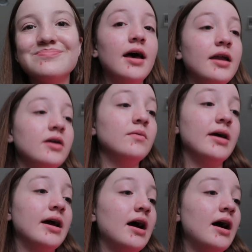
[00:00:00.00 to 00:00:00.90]

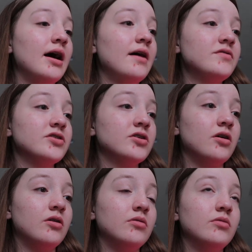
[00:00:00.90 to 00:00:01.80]
Anyway, I have to
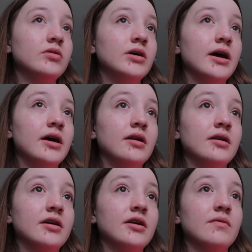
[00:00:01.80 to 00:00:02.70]
go
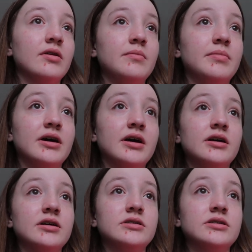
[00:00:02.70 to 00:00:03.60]
and get ready
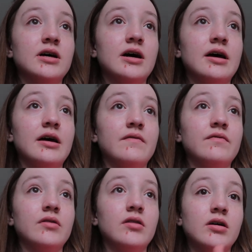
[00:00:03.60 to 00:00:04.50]
because I have
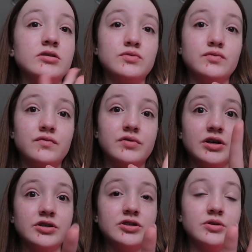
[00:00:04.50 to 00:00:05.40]
lots of
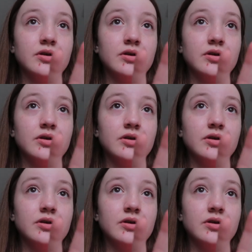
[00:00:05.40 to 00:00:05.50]
things to do